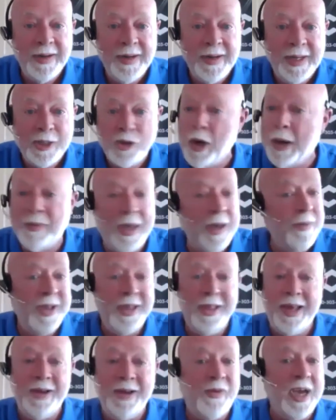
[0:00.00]
So I'm giving
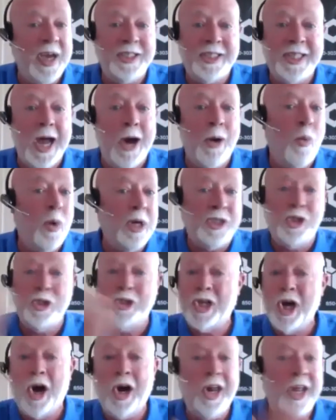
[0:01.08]
you the advice now. Once you
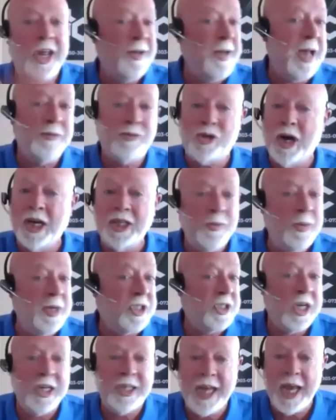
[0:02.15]
start it, trust me,
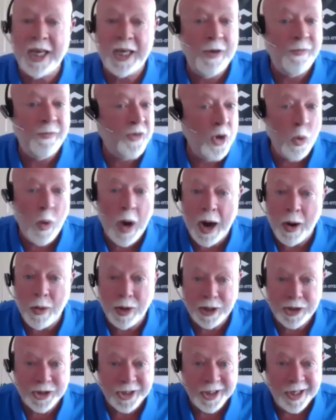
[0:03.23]
it's going to take you a few
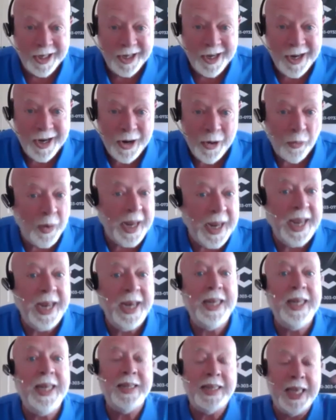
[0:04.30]
hours.
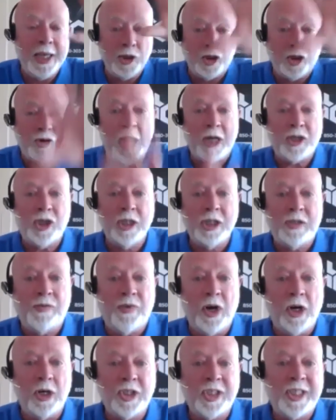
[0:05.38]
Read the instructions
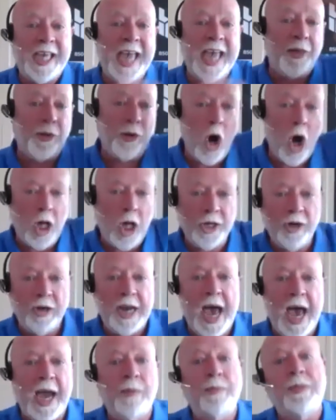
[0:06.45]
first, gather all your
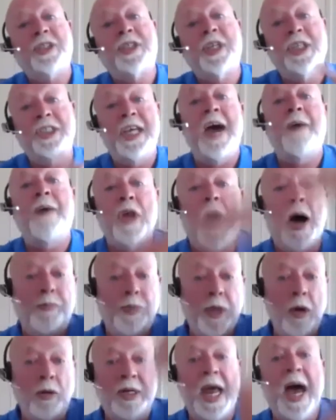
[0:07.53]
documents, because you have to
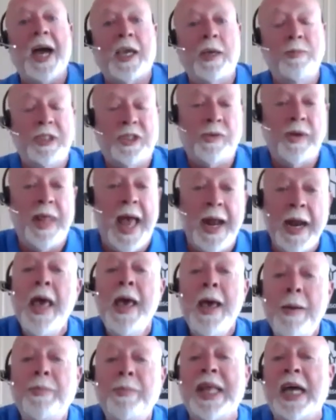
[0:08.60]
upload documents for that.
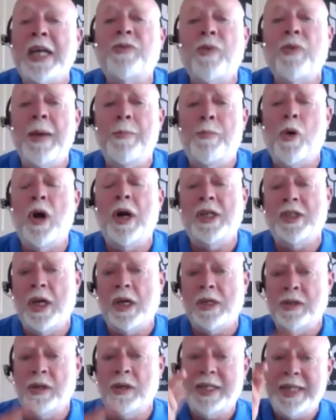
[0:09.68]
But that's very important, is
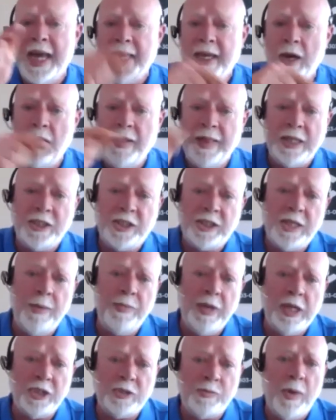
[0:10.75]
also to take care of that
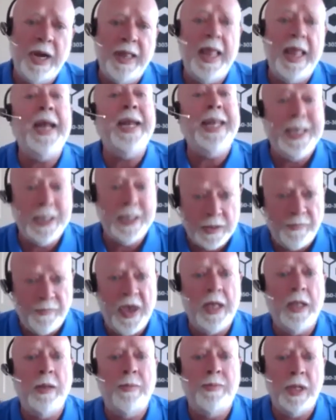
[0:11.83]
stimulus money that is
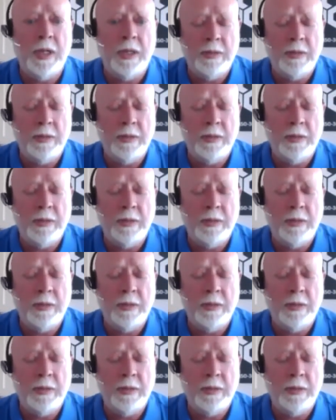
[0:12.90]
available.